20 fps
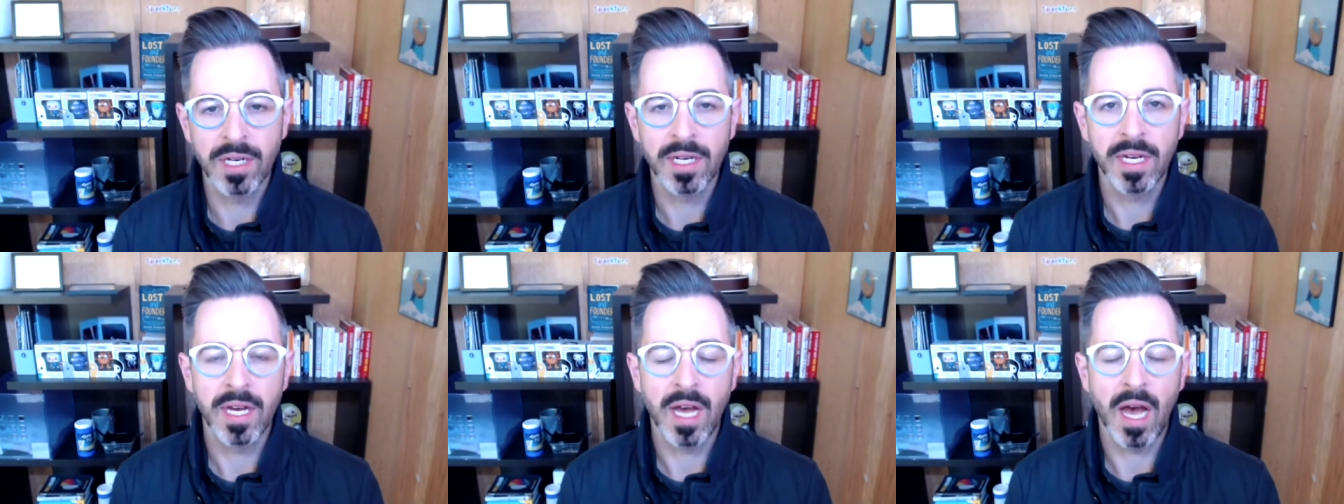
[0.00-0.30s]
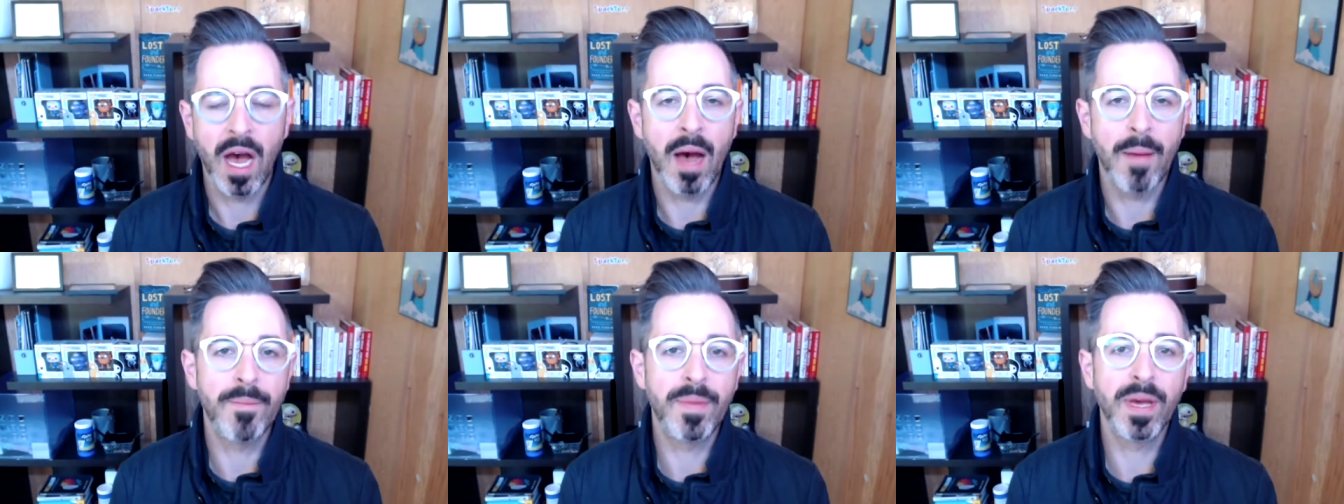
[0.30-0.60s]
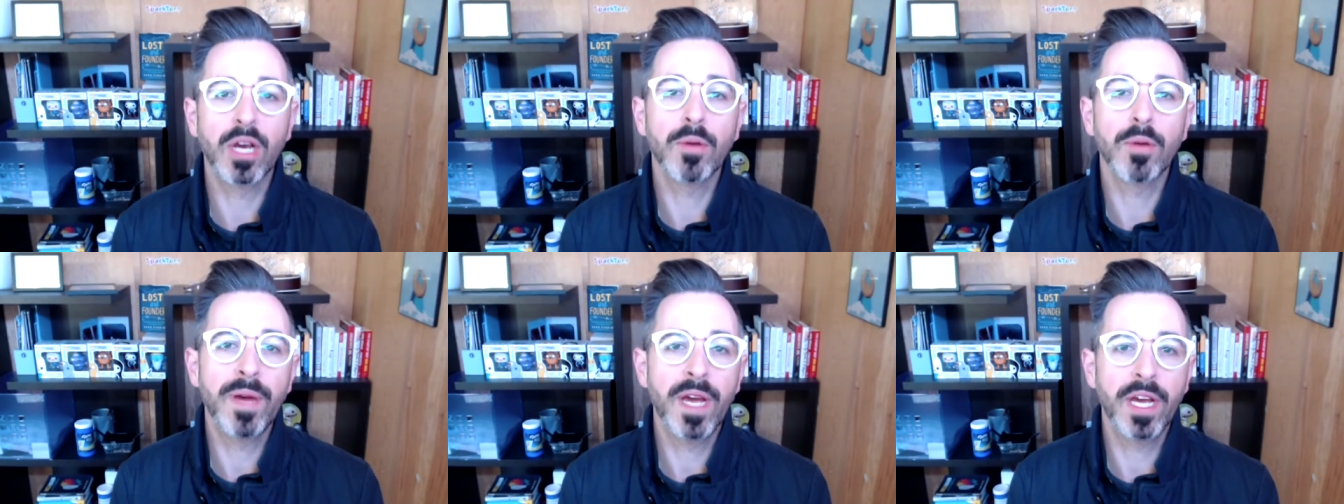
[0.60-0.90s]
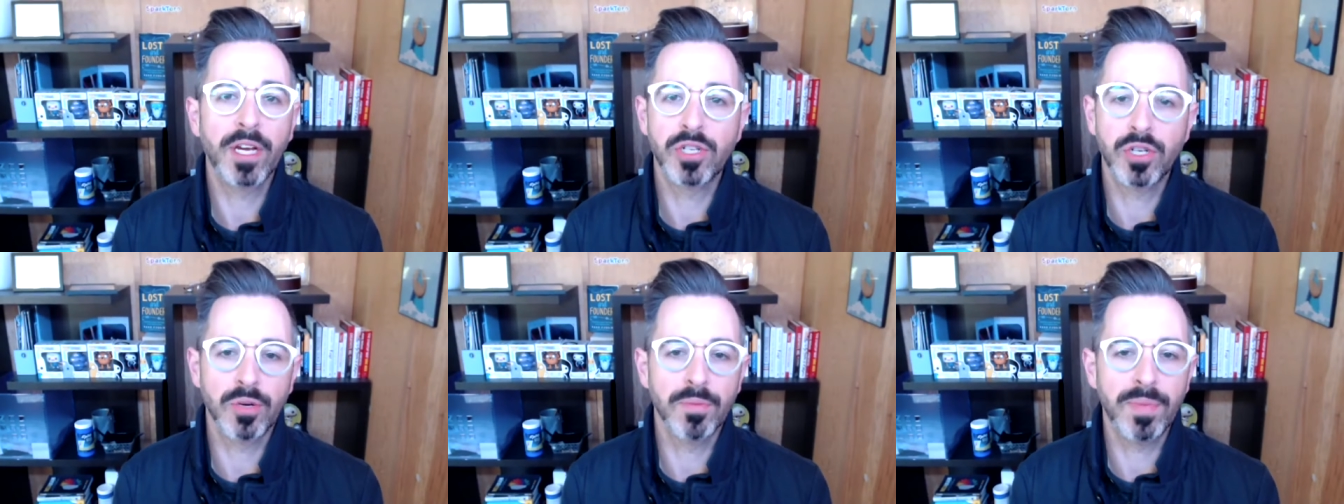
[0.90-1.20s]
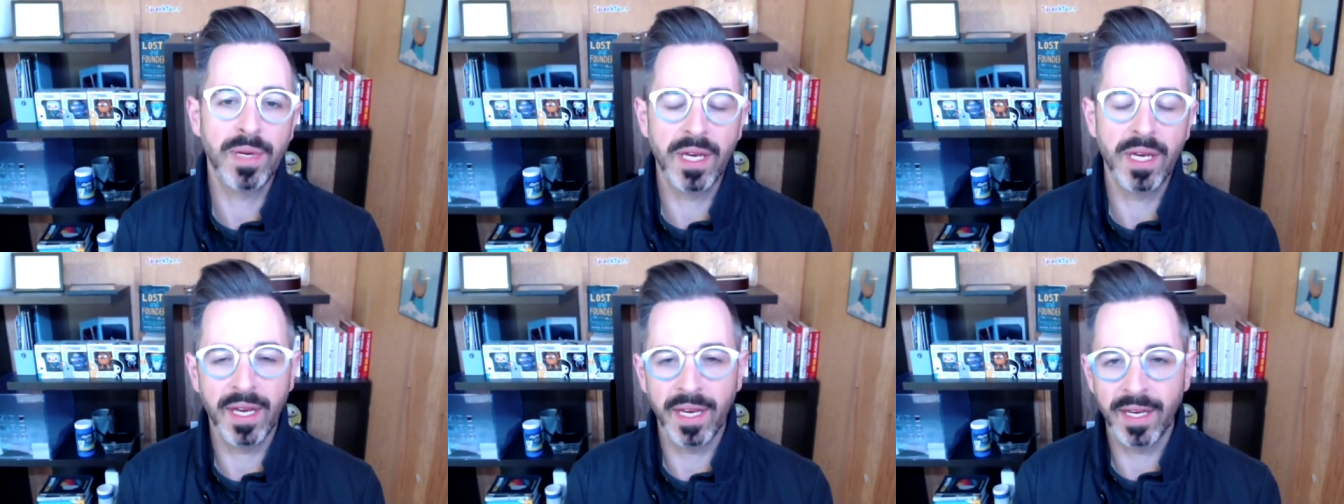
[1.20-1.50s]
uh, bigger picture
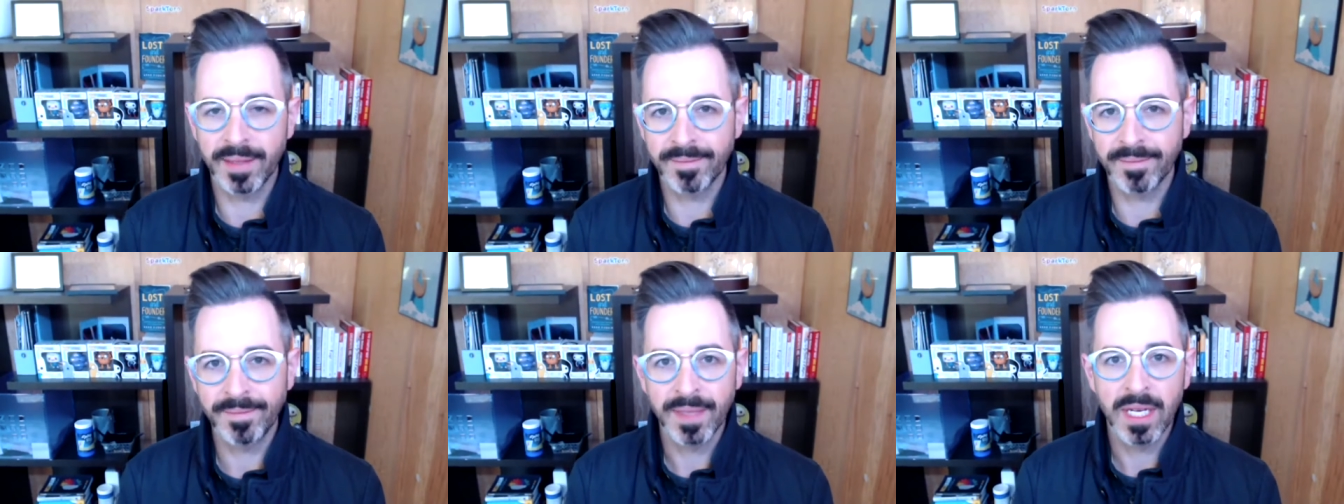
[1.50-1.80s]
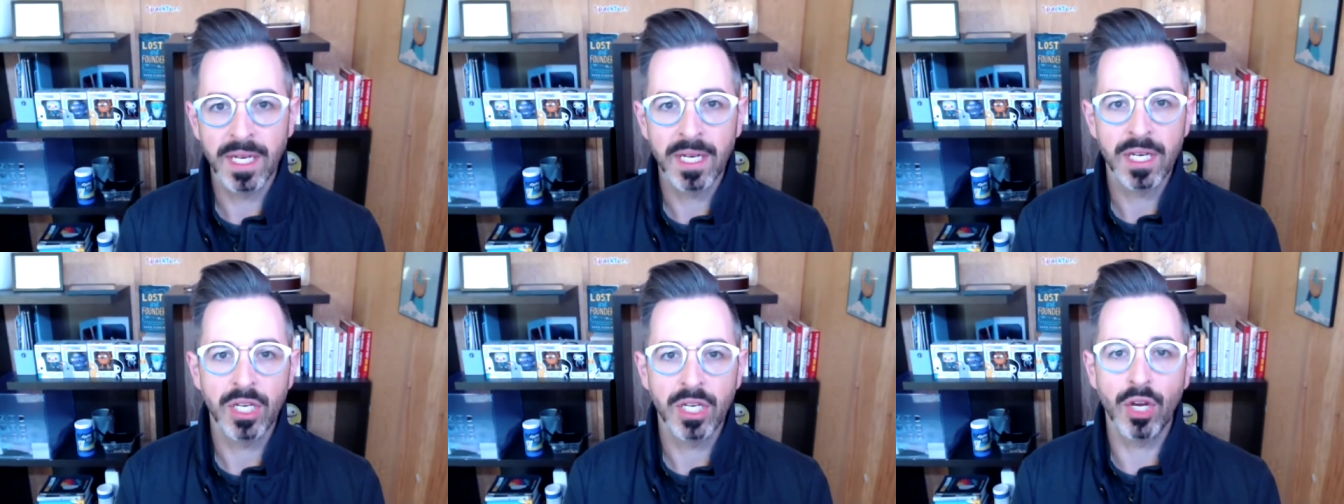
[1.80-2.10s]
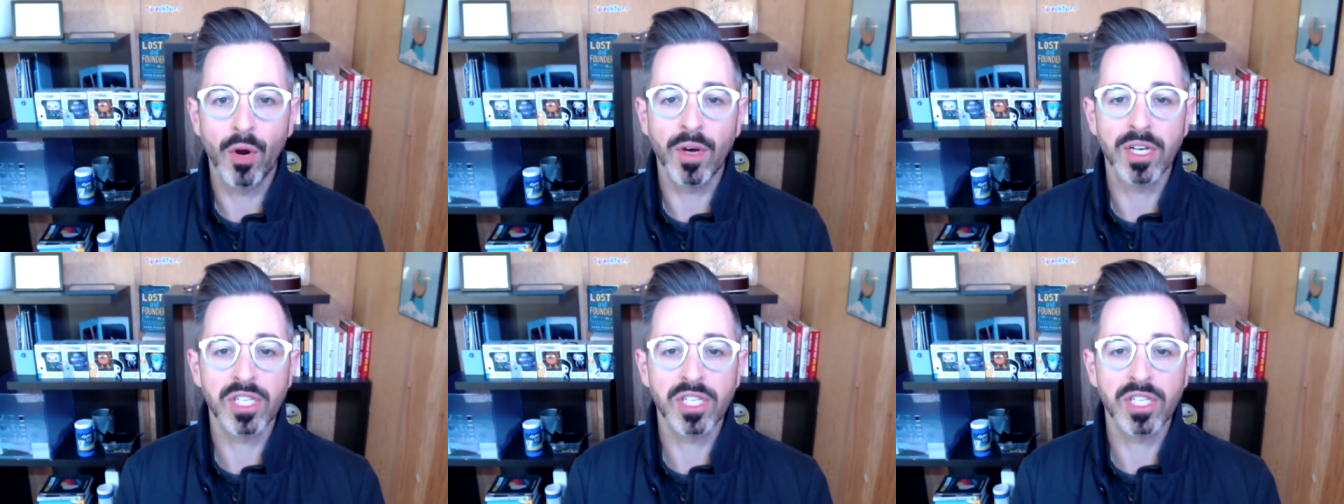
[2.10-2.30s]
being, you know,